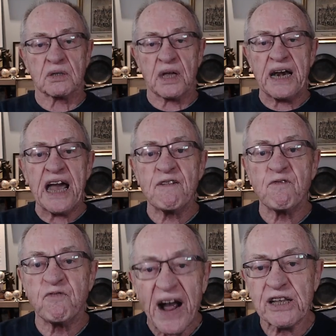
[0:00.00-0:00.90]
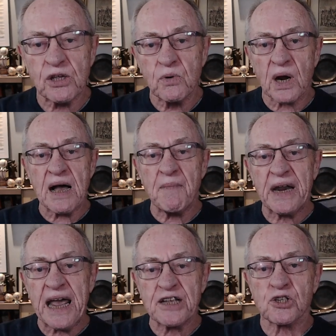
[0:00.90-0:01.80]
And I invite you to come and
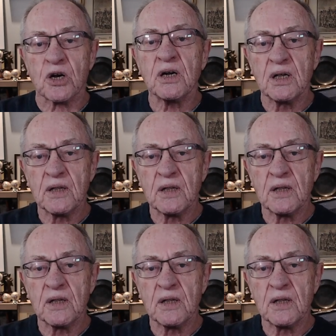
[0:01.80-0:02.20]
answer